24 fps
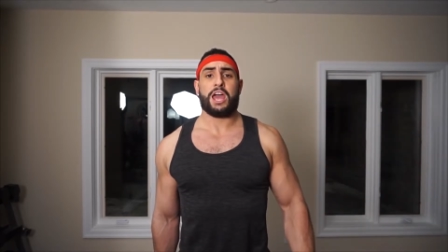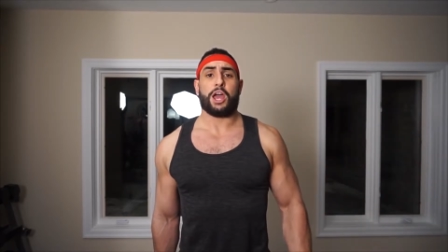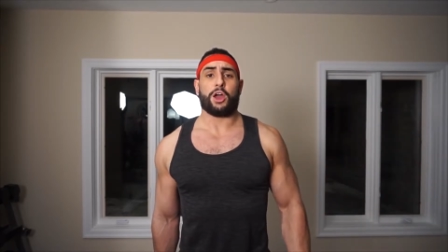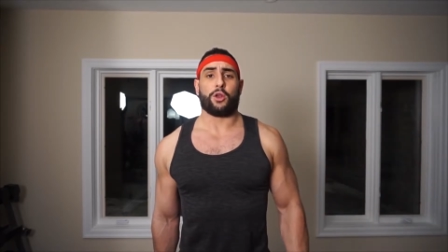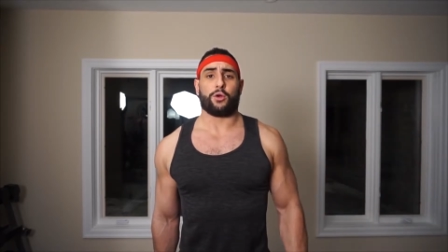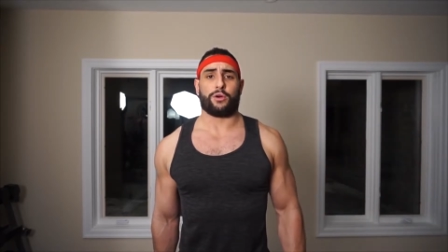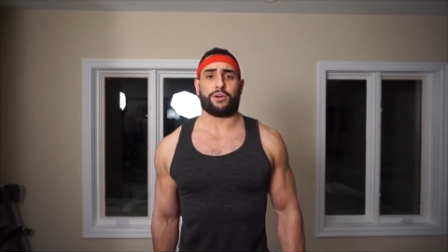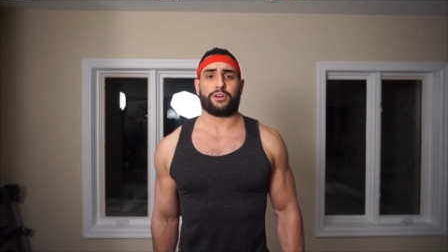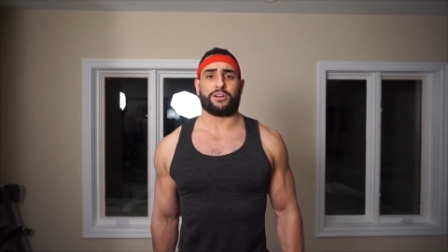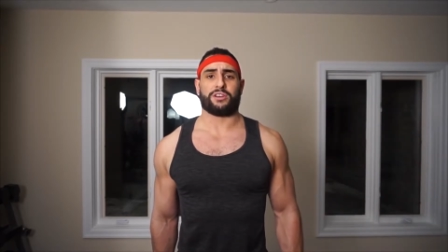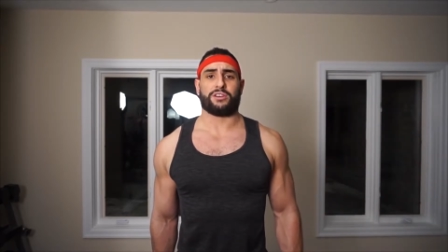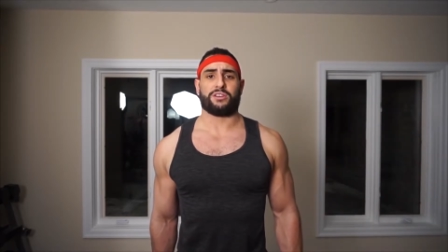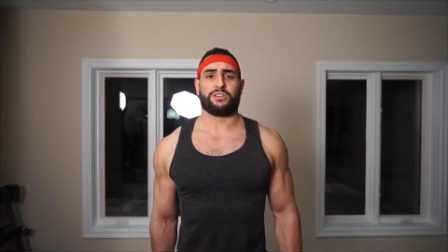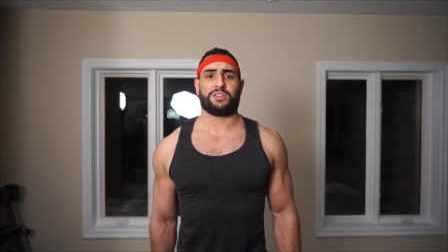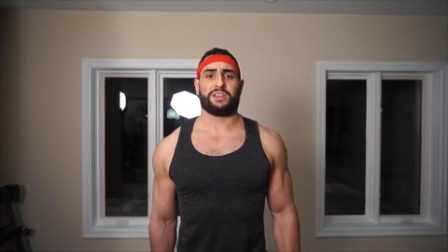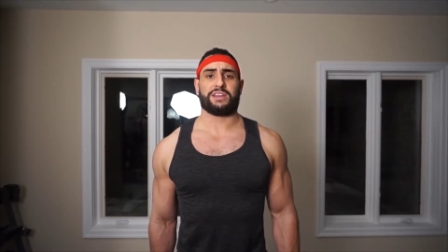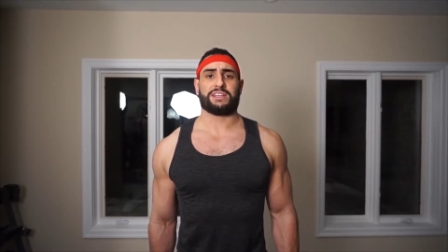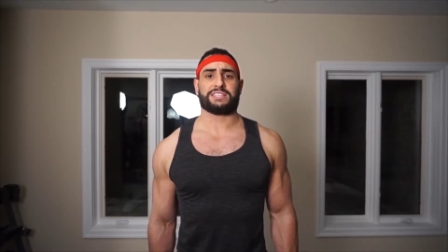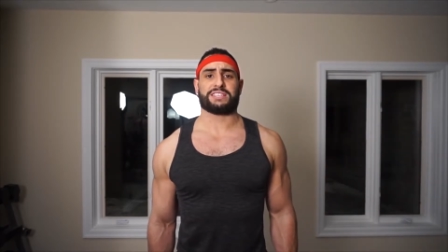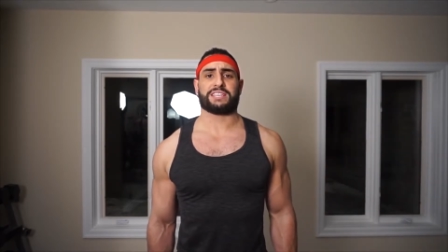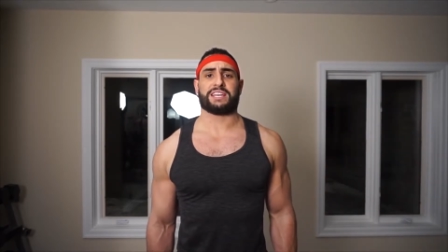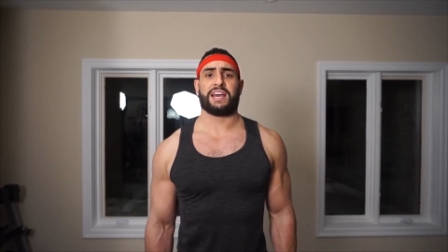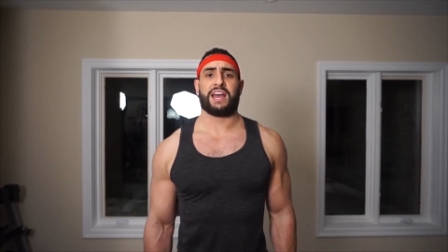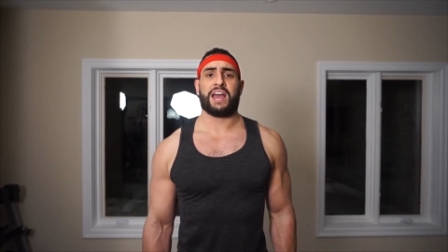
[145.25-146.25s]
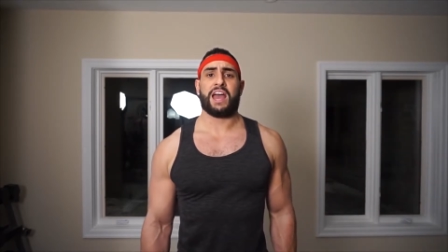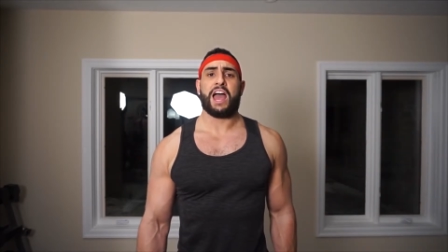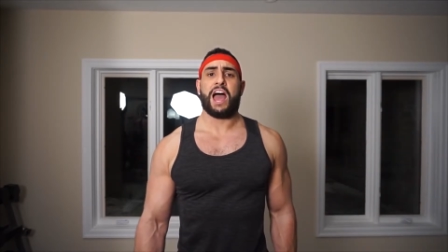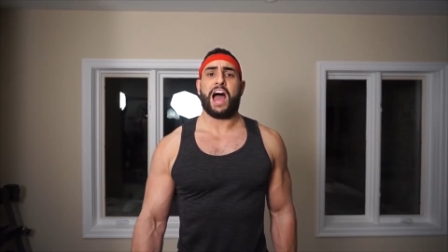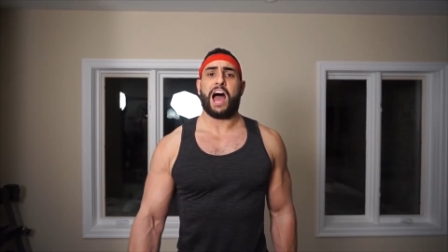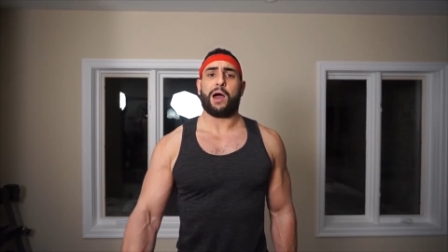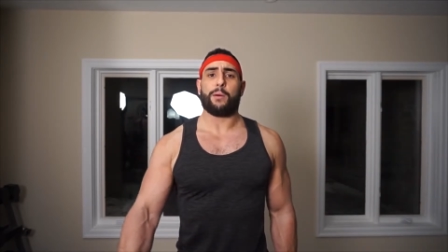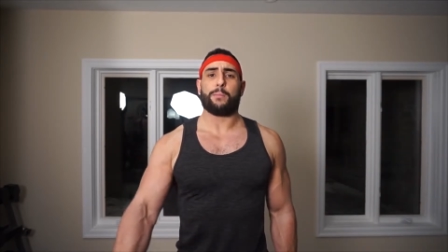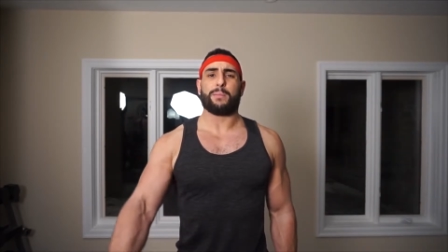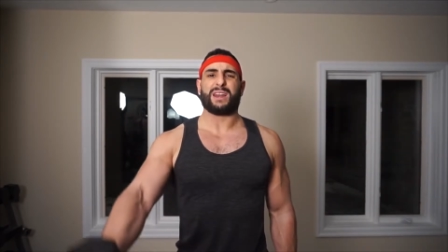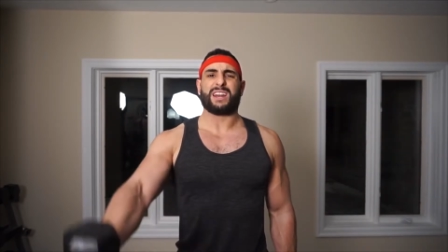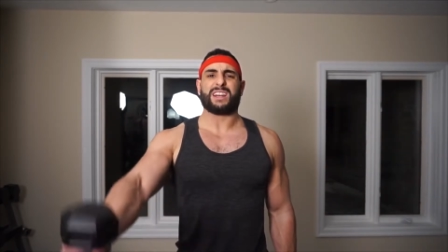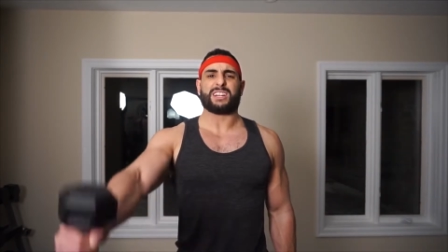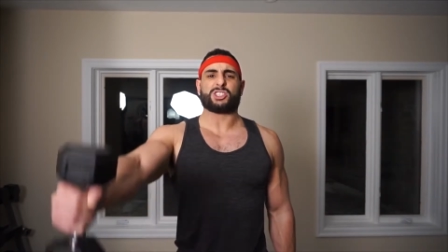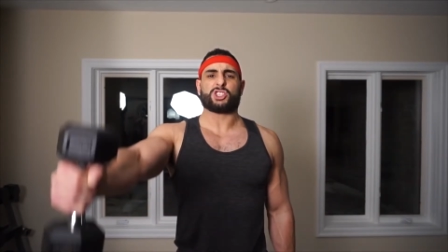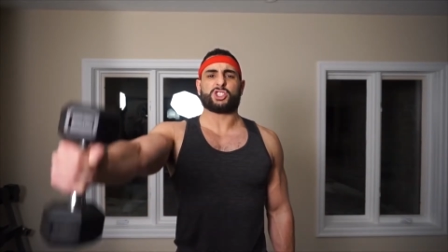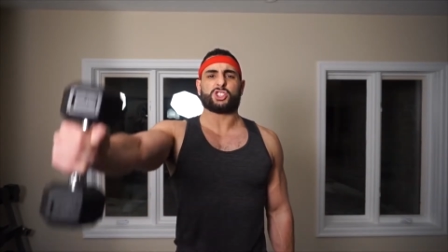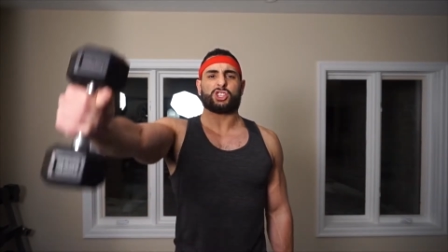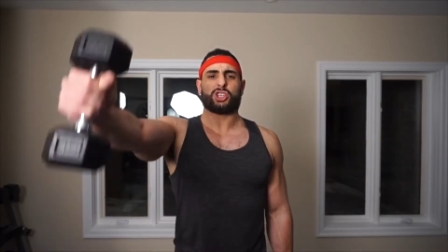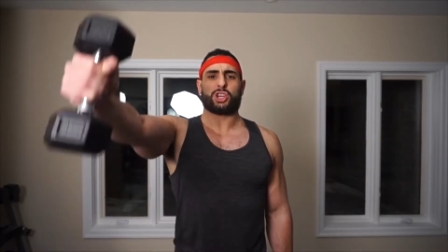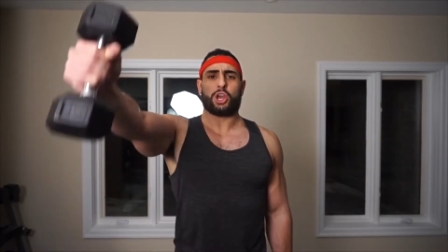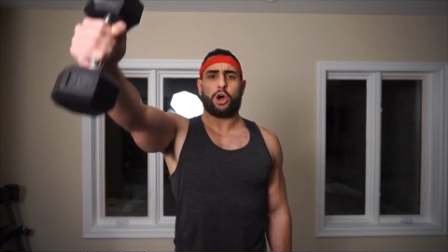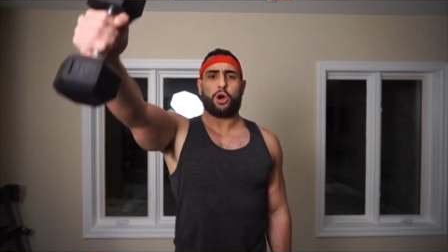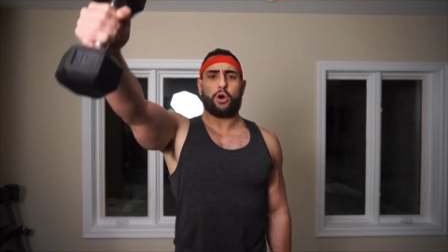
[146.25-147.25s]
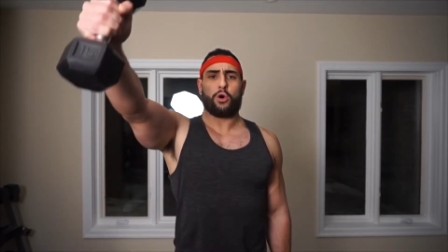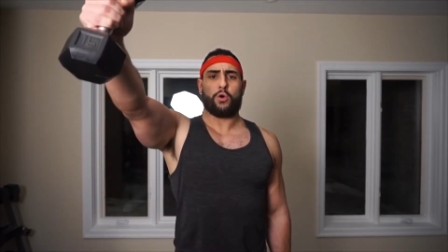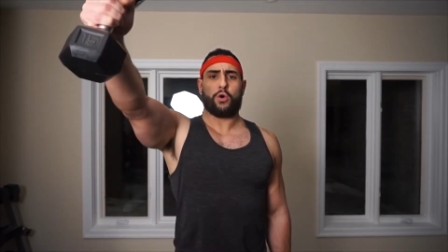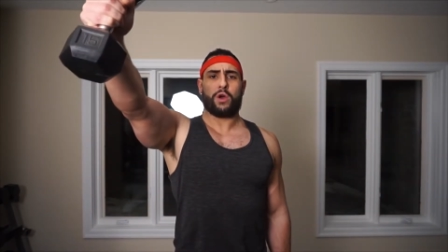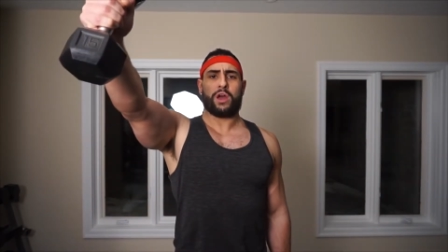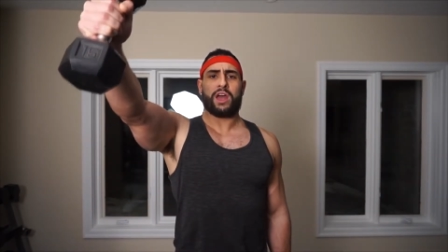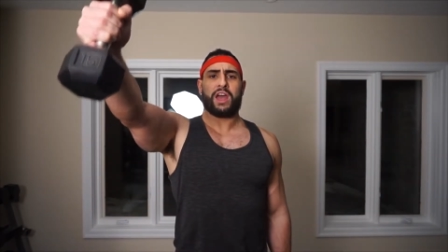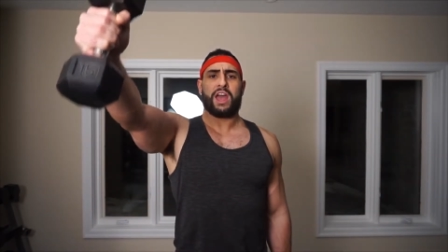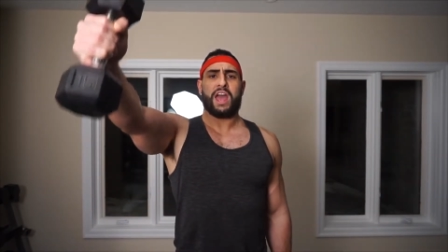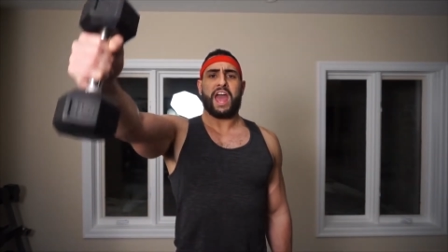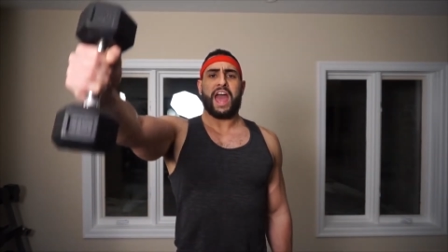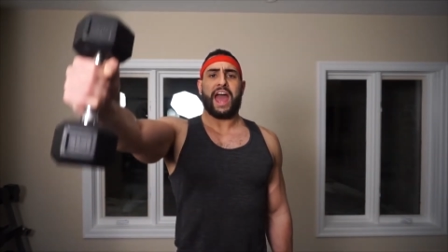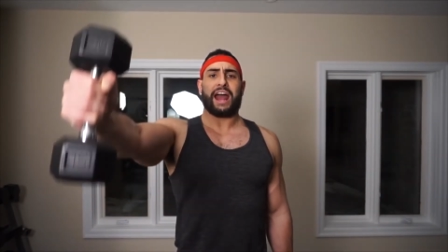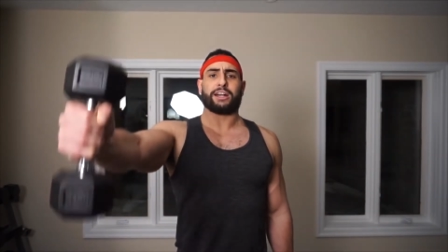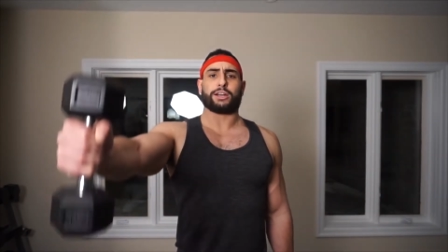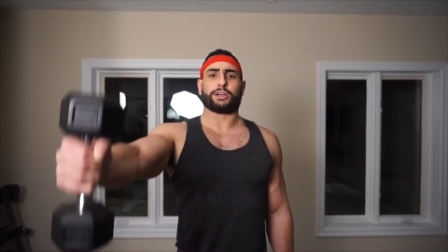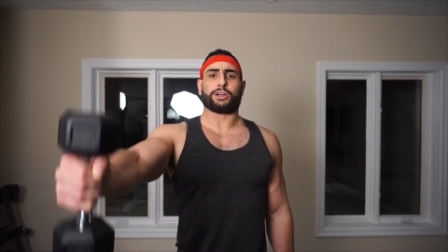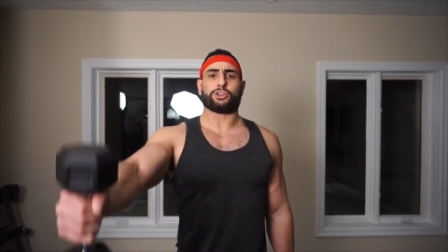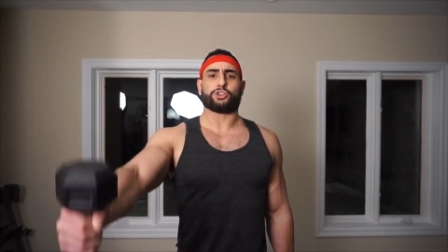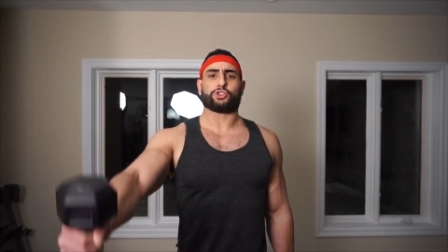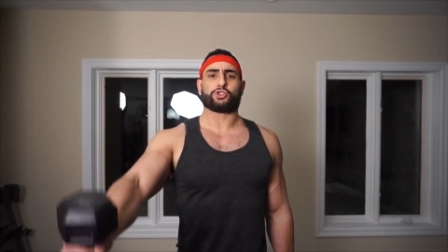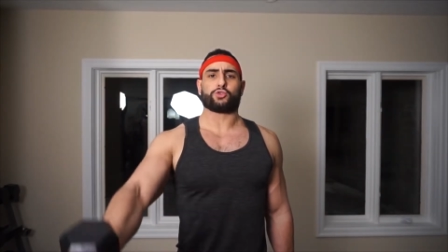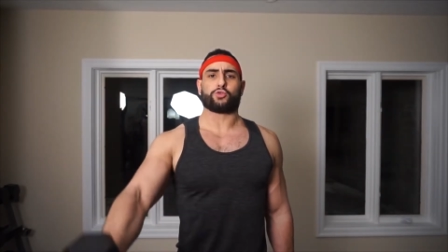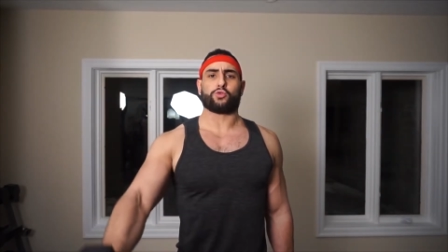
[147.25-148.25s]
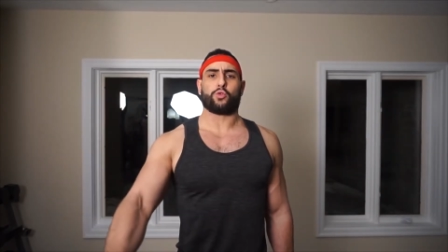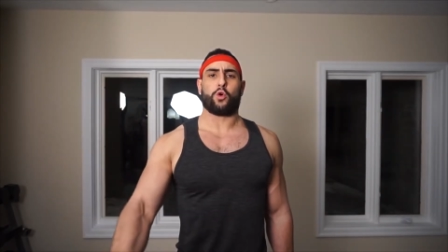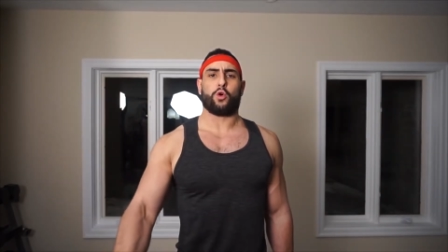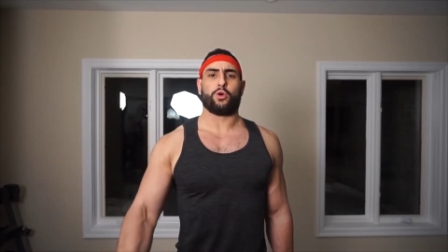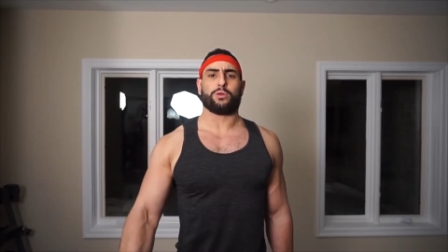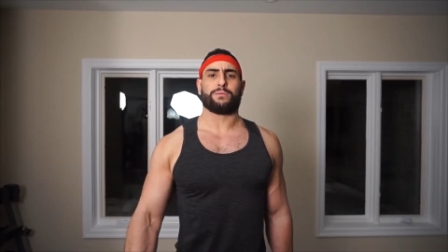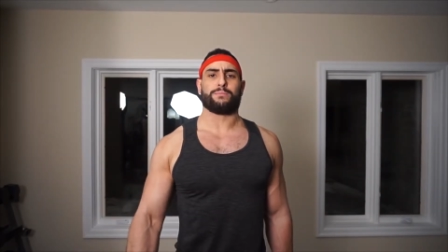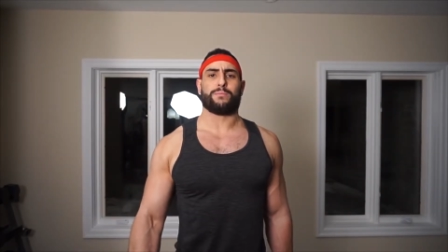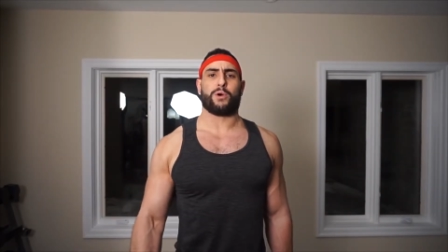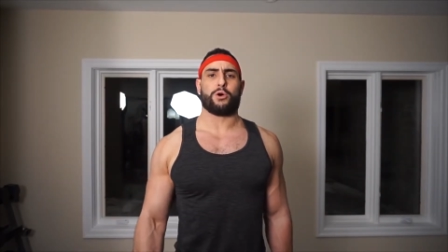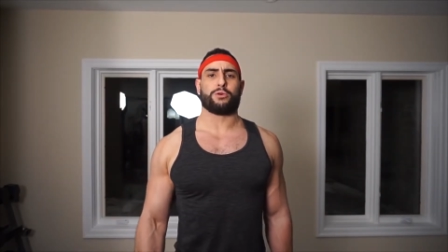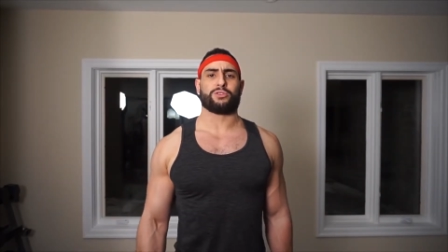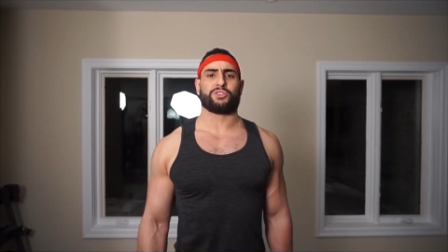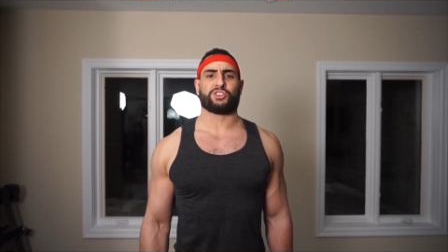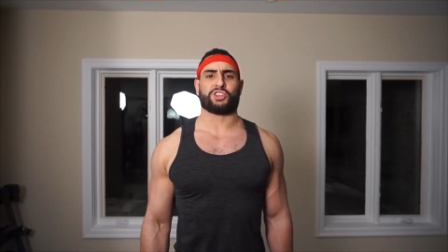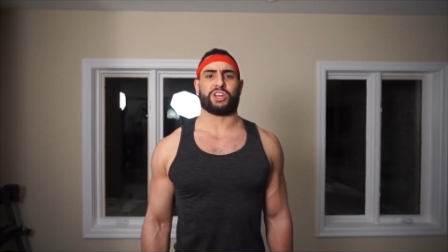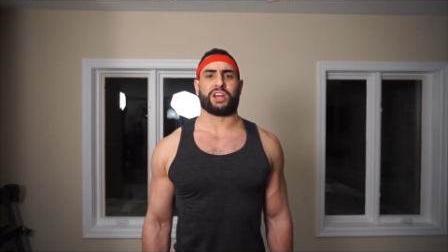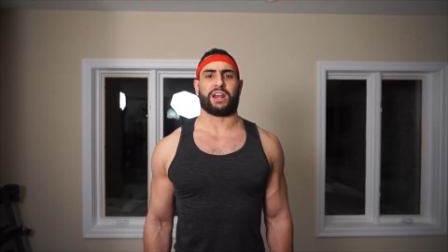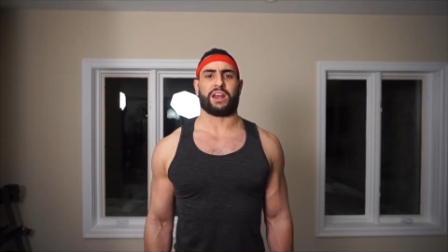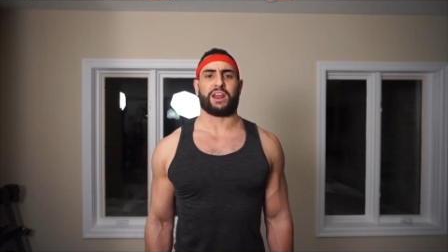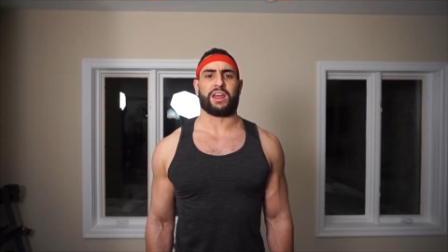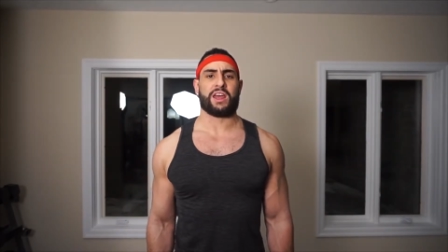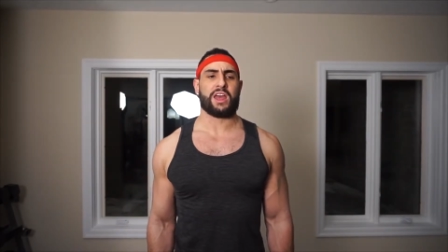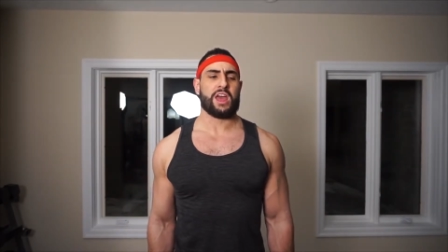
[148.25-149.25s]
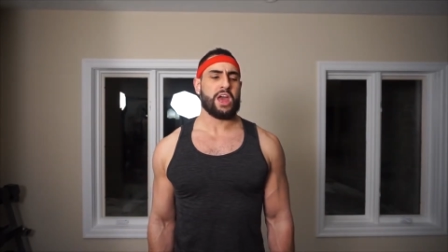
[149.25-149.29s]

In order to do this, I'm gonna need a slow and controlled motion.